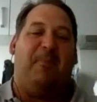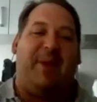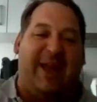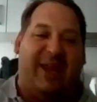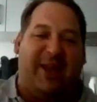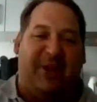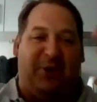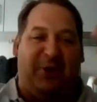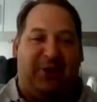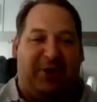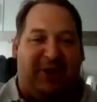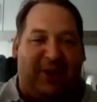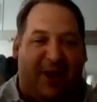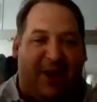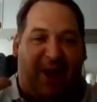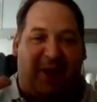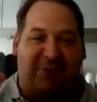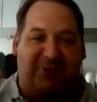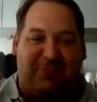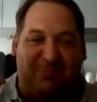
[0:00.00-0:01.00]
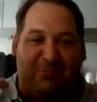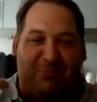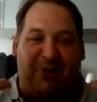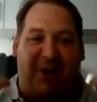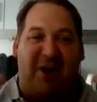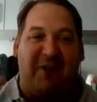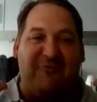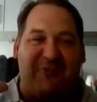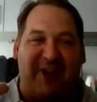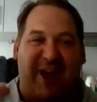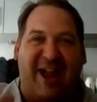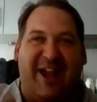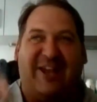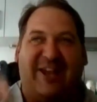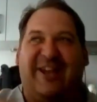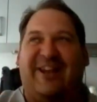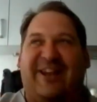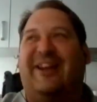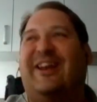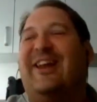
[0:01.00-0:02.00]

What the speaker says: beacon. I was bright red.